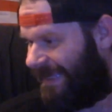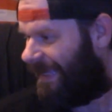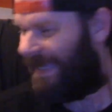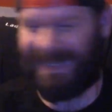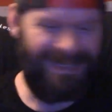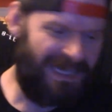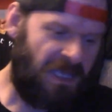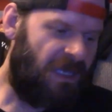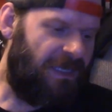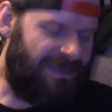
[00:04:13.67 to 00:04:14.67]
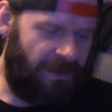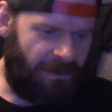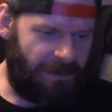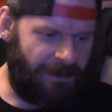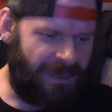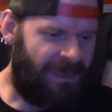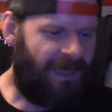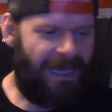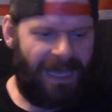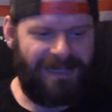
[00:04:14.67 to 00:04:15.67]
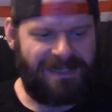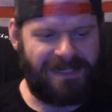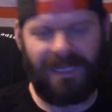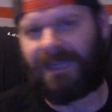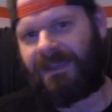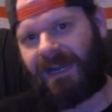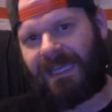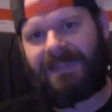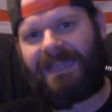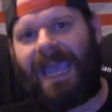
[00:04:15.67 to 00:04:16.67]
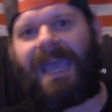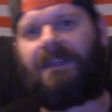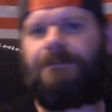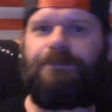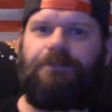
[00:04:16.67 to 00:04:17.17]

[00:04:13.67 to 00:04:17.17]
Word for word: you know what I mean? And it's like, and then I get that,